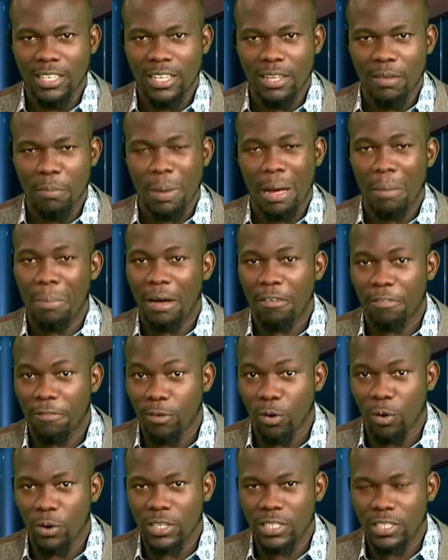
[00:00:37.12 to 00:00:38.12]
Baba
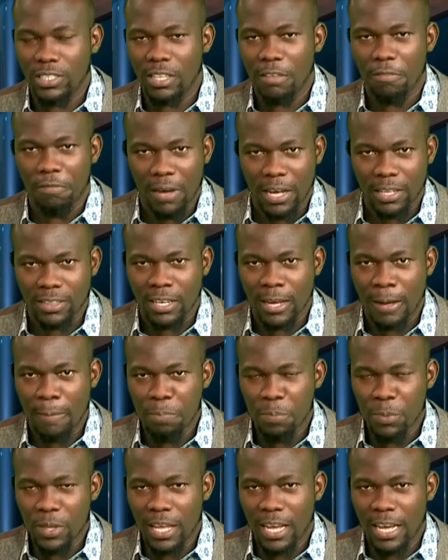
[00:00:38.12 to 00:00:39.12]
Floyd is the father.
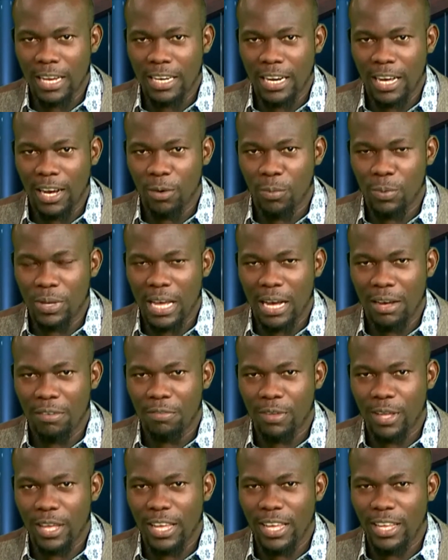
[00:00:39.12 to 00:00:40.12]
And now we
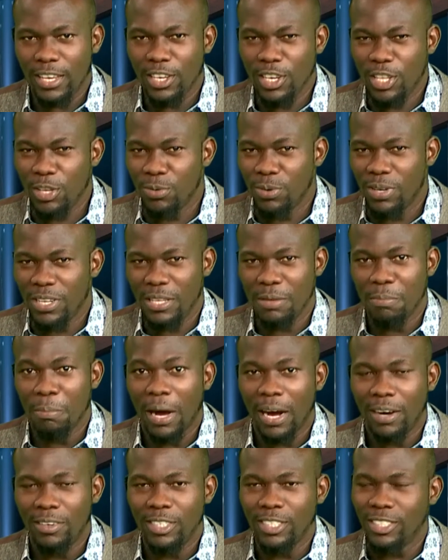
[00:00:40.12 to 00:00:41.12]
have a newly
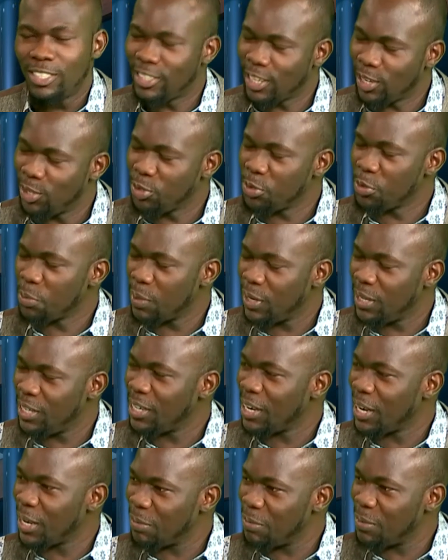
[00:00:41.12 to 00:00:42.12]
married gentleman in
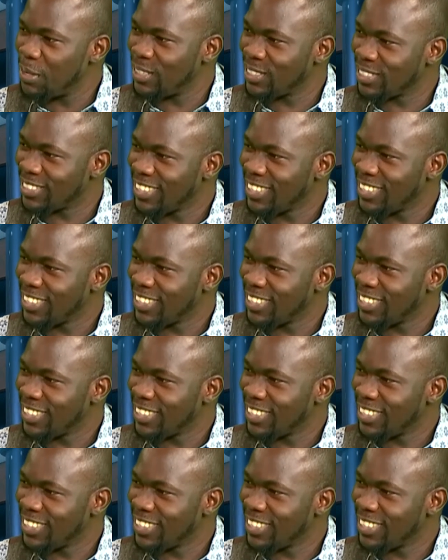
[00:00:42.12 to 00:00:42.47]
our midst,